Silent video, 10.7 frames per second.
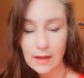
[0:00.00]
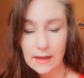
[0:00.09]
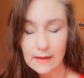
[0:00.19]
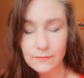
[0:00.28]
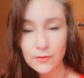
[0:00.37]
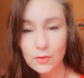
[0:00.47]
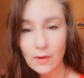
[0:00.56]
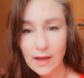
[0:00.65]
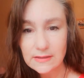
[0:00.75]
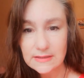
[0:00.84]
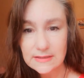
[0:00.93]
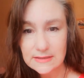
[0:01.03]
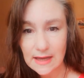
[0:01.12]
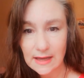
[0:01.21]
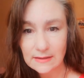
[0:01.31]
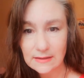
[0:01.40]
if you
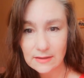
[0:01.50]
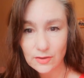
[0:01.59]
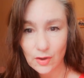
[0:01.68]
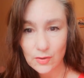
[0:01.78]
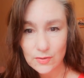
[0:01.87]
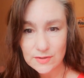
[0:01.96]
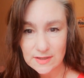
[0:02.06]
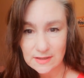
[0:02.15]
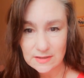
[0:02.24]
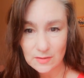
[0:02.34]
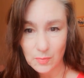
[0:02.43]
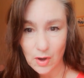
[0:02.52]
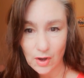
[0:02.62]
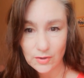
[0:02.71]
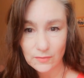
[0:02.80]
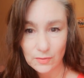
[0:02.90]
understand that those things are
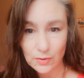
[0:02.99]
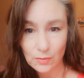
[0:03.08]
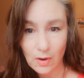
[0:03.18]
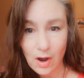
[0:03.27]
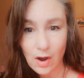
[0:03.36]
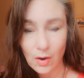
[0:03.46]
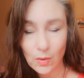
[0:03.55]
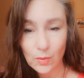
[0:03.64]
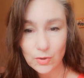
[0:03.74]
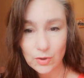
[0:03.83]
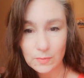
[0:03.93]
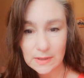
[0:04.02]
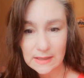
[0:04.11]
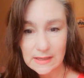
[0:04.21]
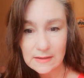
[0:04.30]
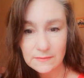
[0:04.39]
part of who you are, or you
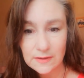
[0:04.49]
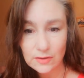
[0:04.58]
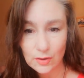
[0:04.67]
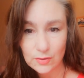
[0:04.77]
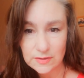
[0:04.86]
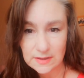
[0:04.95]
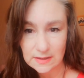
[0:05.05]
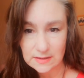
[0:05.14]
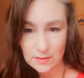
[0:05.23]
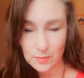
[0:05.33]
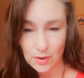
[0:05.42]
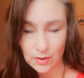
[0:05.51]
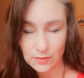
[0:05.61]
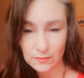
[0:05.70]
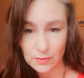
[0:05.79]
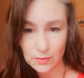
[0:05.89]
believe that those things are part
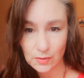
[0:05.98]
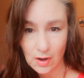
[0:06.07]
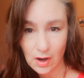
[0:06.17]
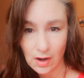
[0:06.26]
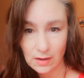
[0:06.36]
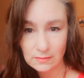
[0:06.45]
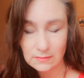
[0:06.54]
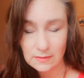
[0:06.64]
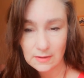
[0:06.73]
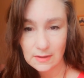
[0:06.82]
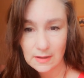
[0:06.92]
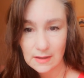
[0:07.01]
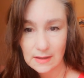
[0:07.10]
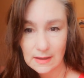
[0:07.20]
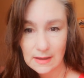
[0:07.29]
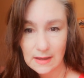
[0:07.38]
of who you are,
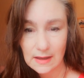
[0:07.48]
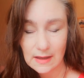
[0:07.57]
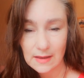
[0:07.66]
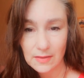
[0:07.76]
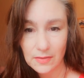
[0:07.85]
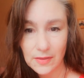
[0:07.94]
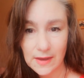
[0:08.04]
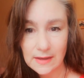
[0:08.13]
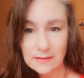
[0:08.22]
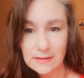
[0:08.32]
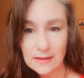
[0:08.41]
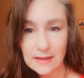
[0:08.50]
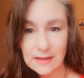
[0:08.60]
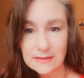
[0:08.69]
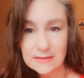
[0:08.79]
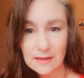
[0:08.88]
then
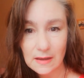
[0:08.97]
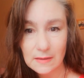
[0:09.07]
it's